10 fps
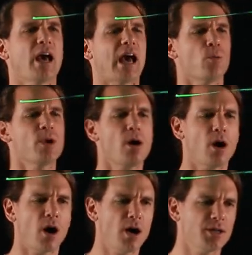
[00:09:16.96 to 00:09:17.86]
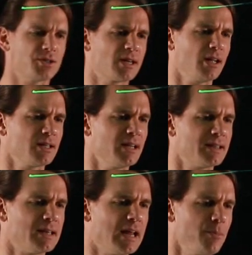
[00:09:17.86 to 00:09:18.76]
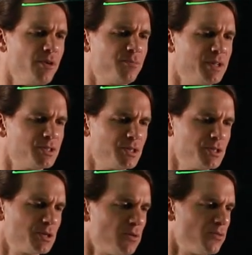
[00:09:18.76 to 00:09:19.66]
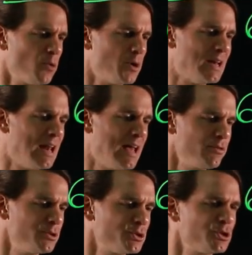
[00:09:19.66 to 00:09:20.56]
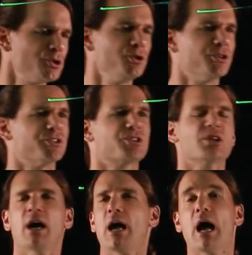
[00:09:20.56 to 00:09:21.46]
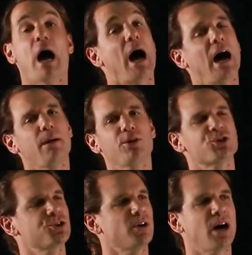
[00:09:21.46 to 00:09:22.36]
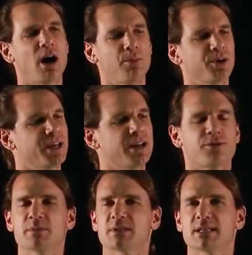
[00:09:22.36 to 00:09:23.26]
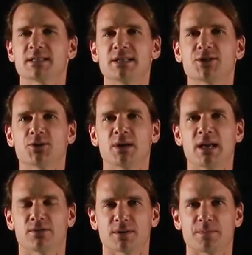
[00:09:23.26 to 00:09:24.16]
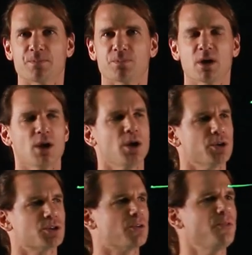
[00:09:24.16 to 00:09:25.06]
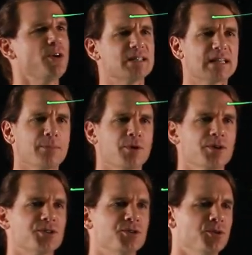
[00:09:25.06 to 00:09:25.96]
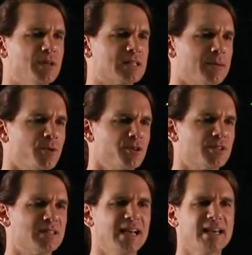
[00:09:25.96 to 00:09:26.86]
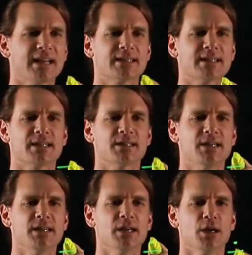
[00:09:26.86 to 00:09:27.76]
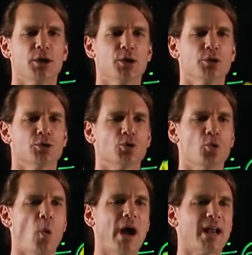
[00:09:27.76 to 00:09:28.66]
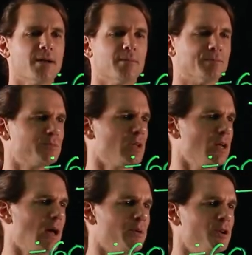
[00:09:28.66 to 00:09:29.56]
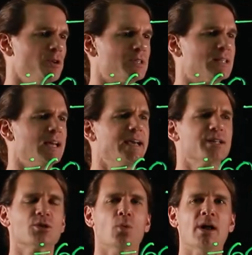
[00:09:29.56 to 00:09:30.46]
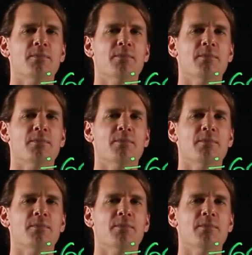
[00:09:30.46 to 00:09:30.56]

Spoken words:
and we are asked to calculate the number of pizzas for 11 students. I'm not sure how I'm going to get from 60 to 11. So the first thing I'm going to do is I'm going to take that 60 to 1. I'm going to use the take it to 1